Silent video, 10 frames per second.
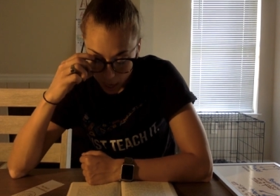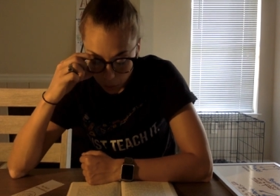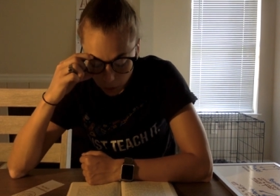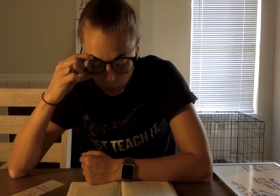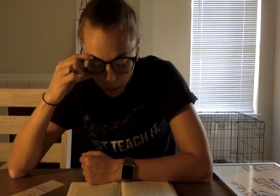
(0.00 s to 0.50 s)
it
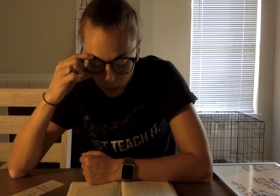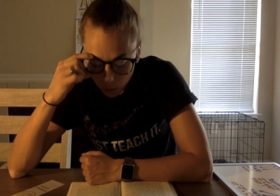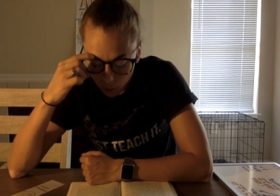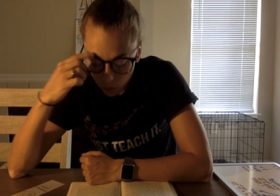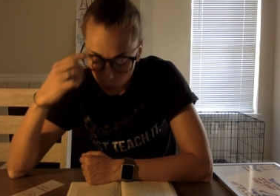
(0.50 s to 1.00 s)
was a place
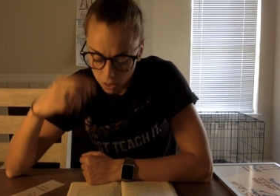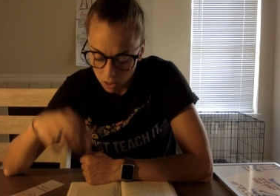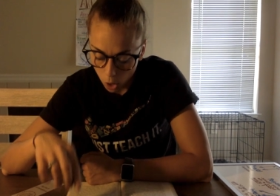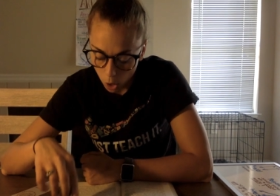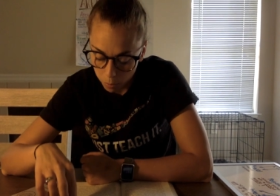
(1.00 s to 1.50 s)
where the woods
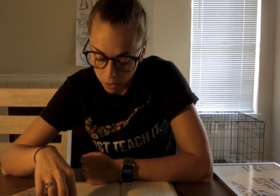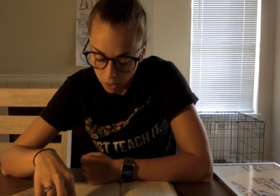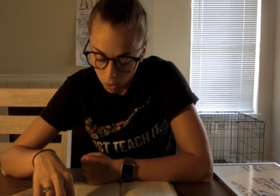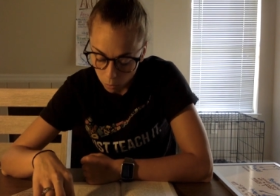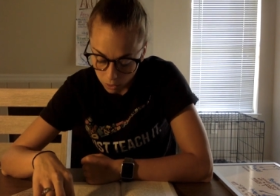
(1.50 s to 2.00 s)
opened
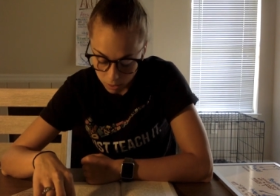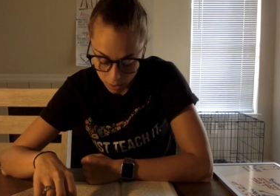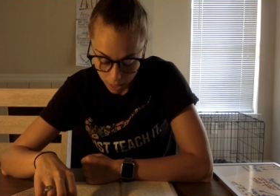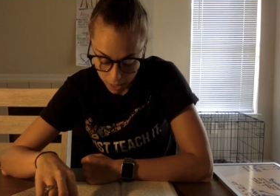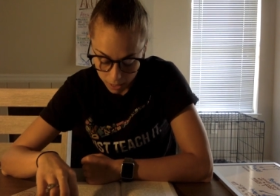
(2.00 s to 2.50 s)
on one
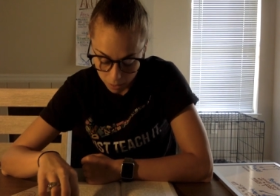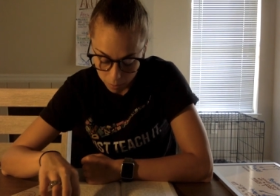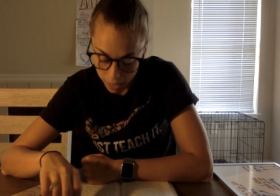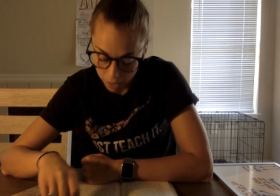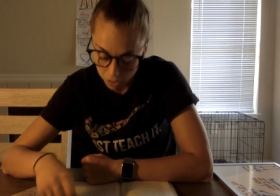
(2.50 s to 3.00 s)
side and the
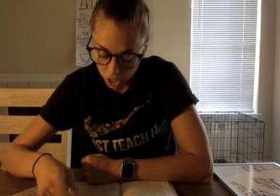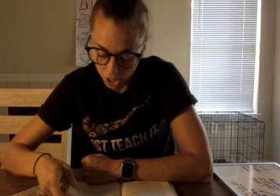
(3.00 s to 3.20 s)
path